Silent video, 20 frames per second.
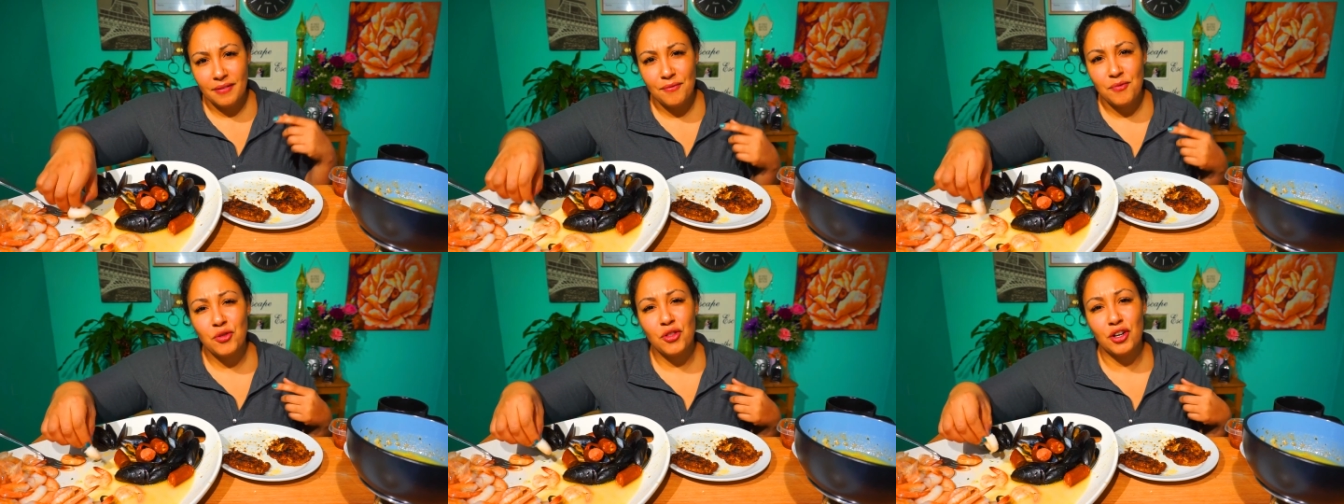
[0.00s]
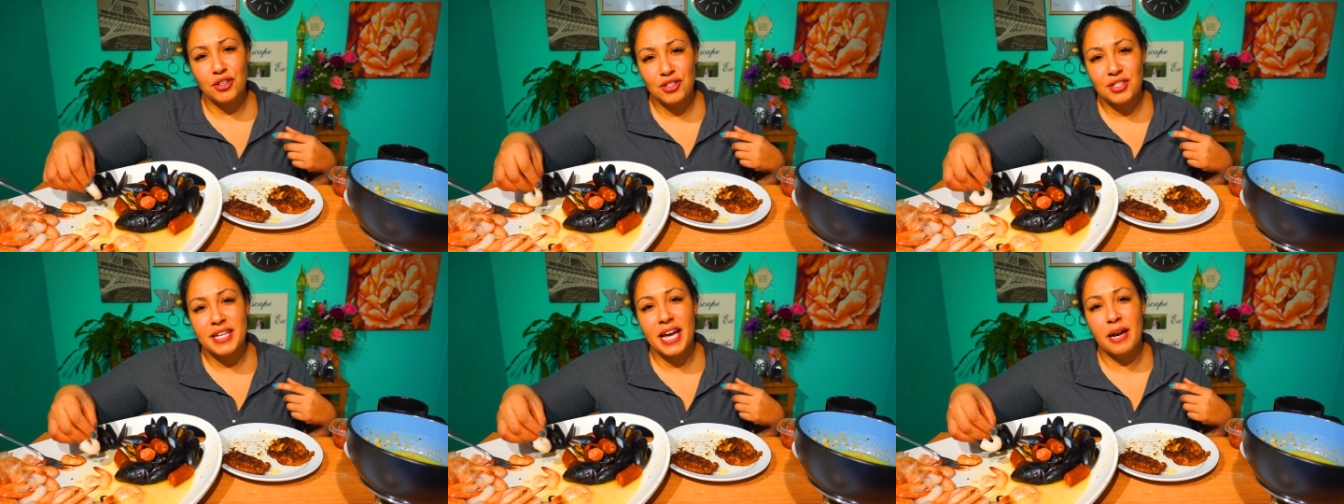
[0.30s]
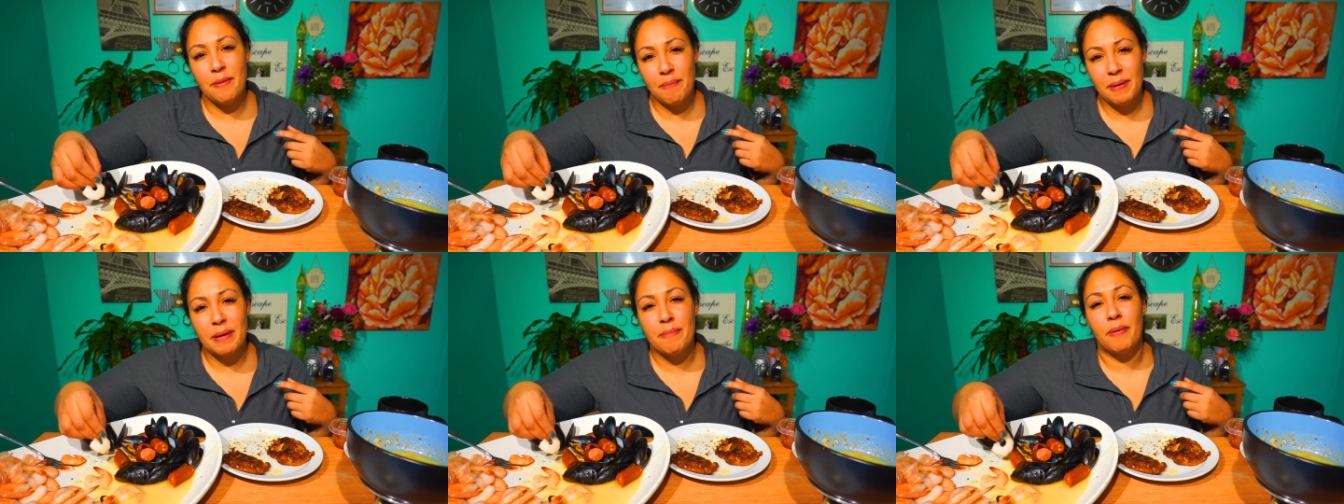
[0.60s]
there's 10
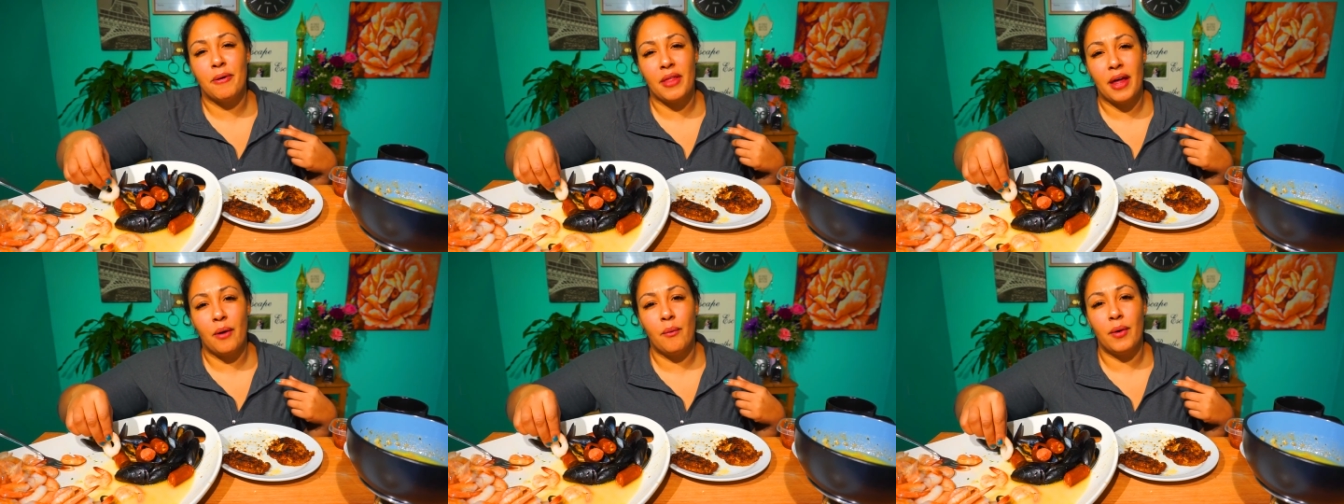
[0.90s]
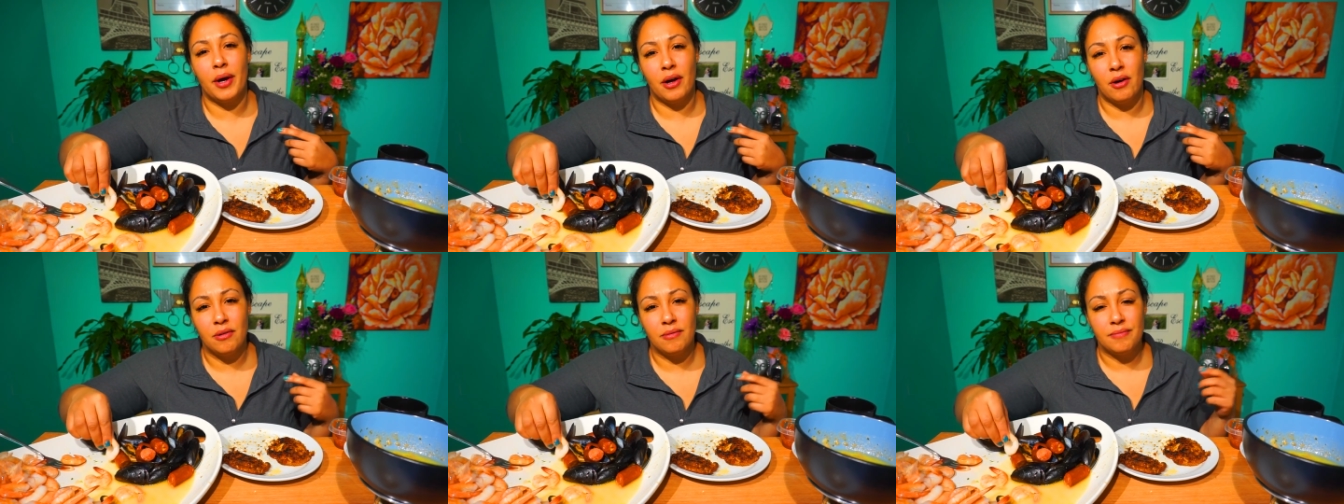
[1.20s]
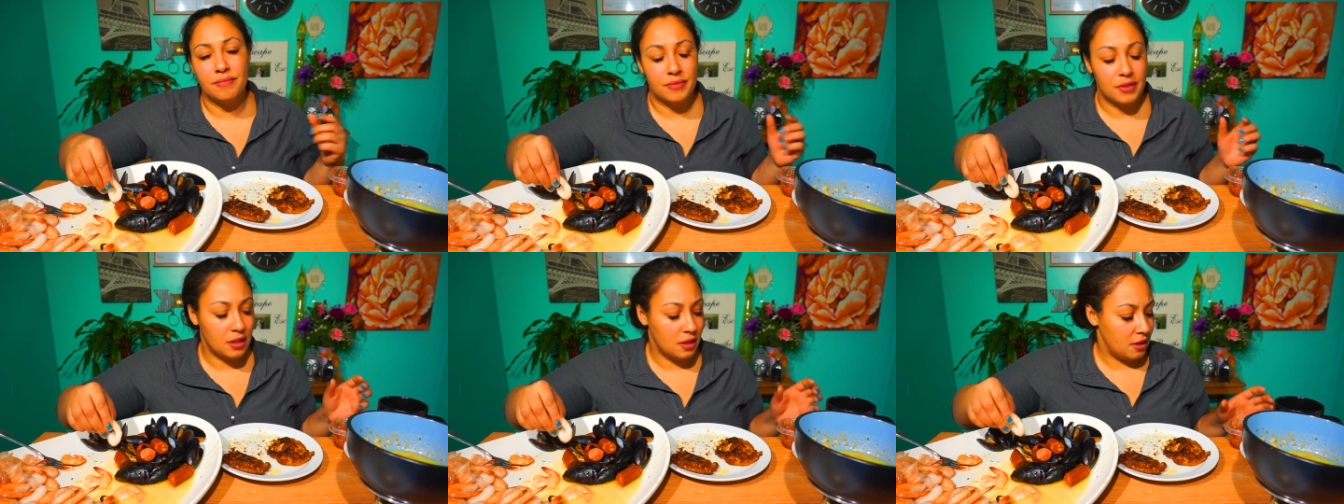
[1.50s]
people that will.
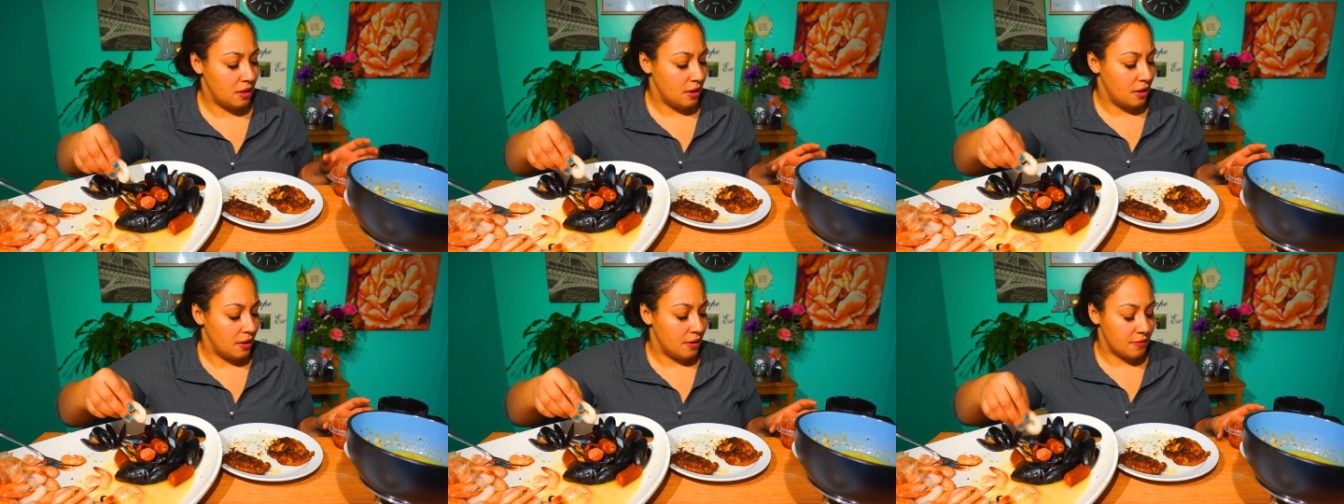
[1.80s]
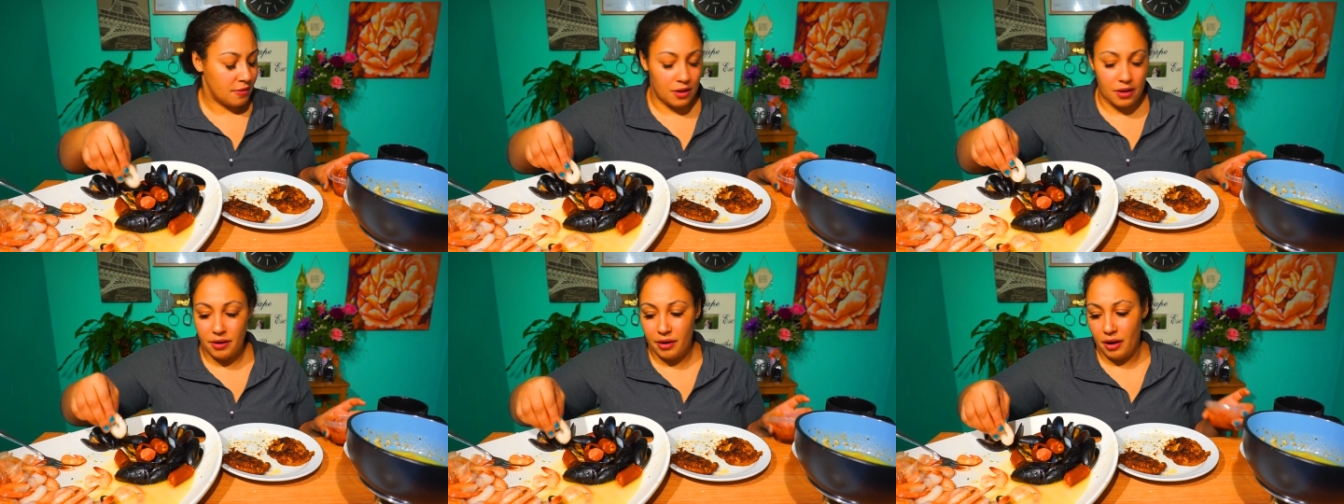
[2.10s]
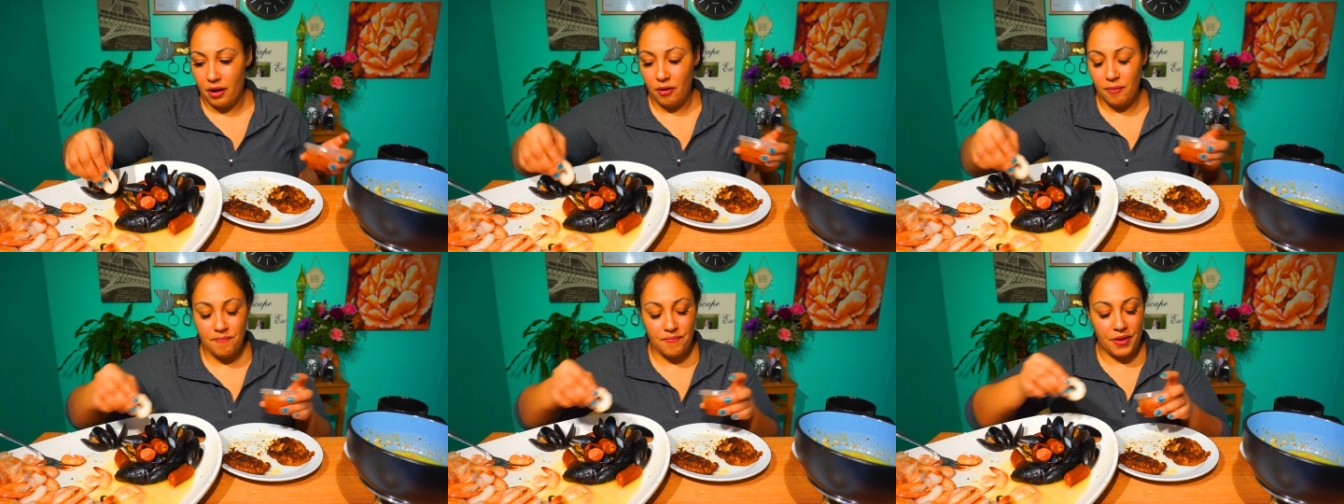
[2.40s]
You
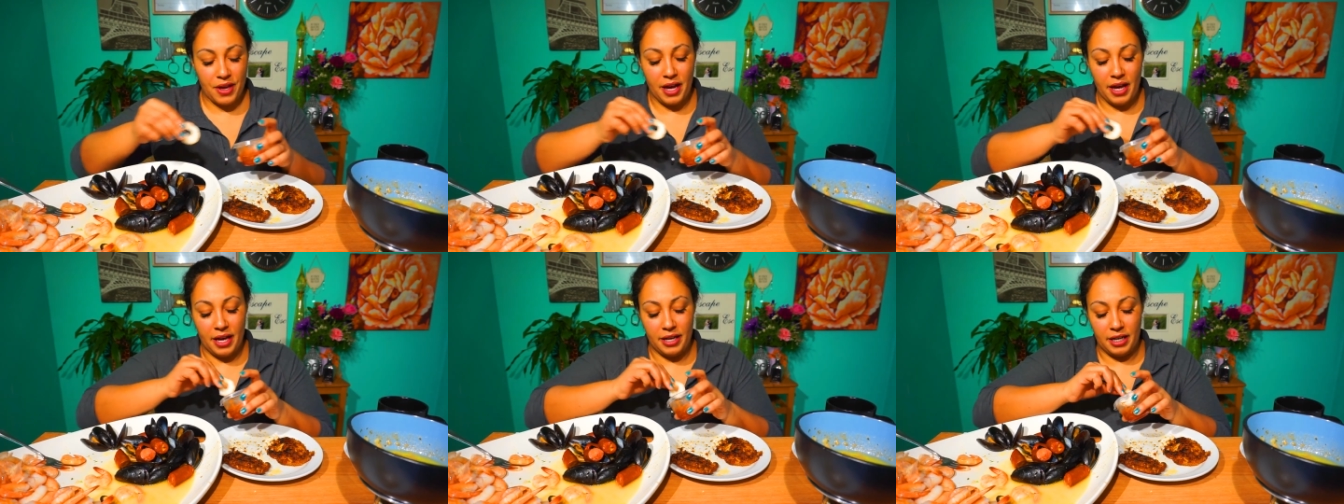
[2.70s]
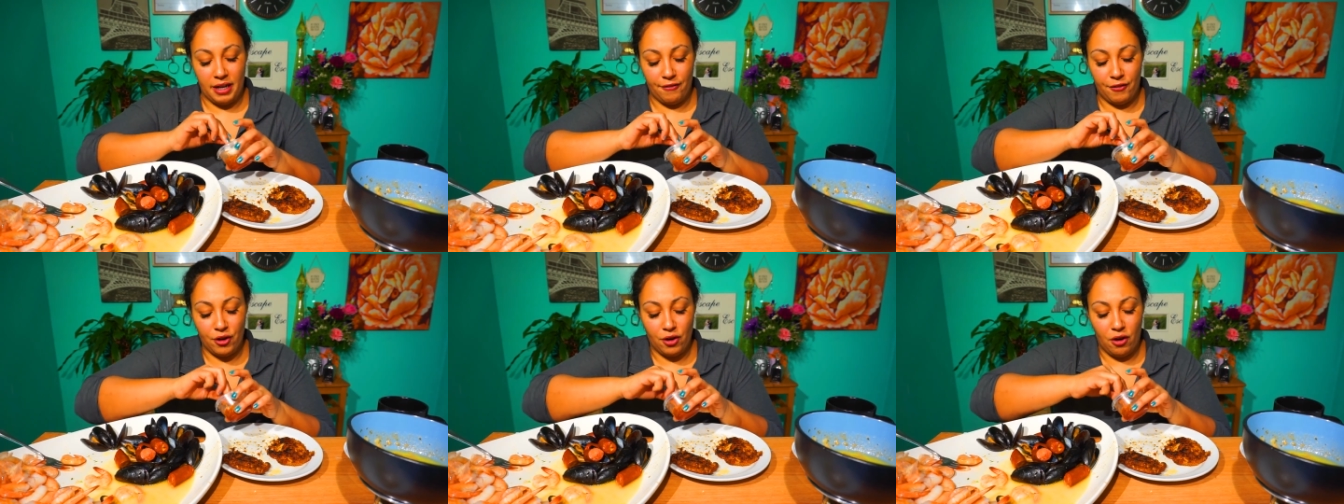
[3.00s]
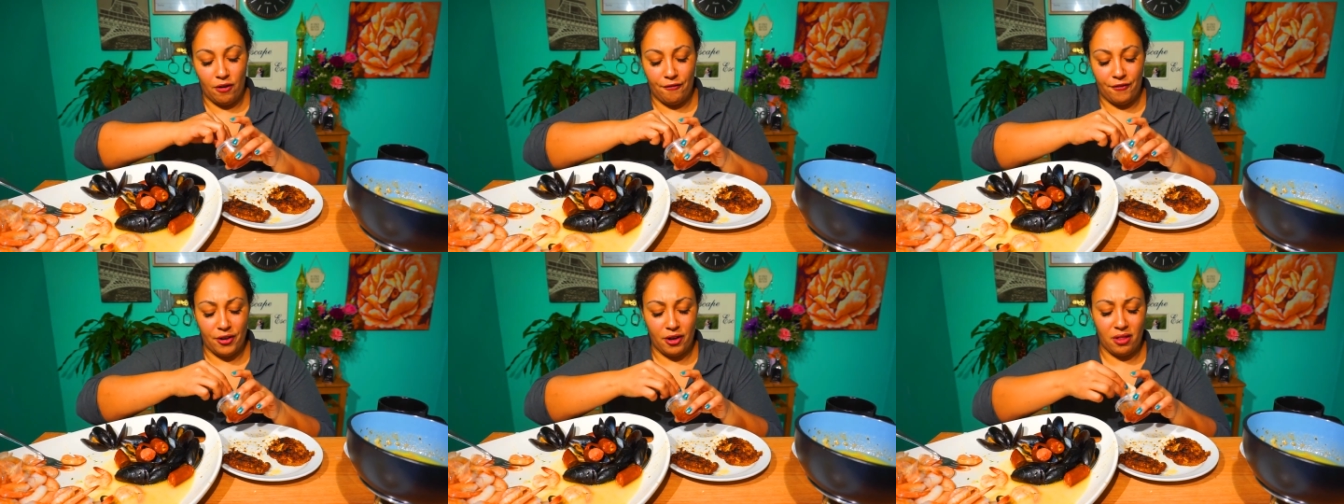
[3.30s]
know, and if you
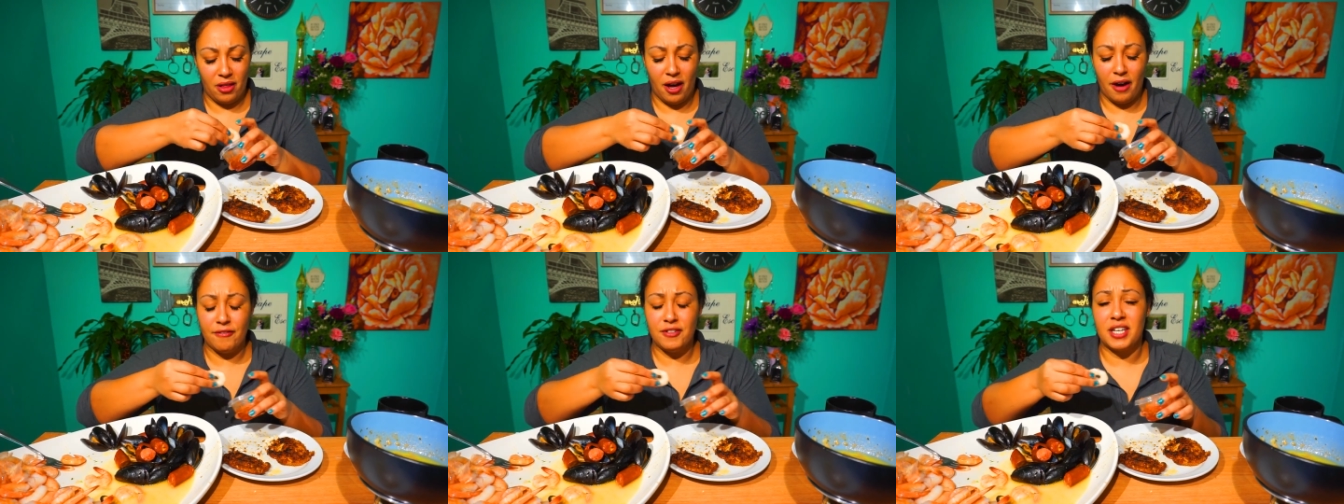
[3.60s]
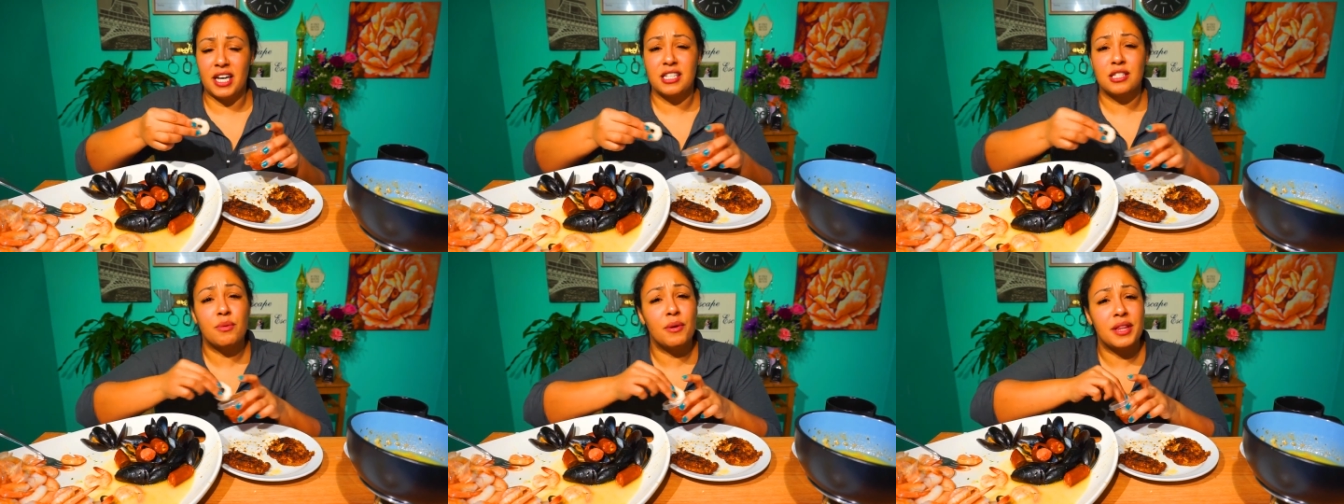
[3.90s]
don't feel loved, guess what?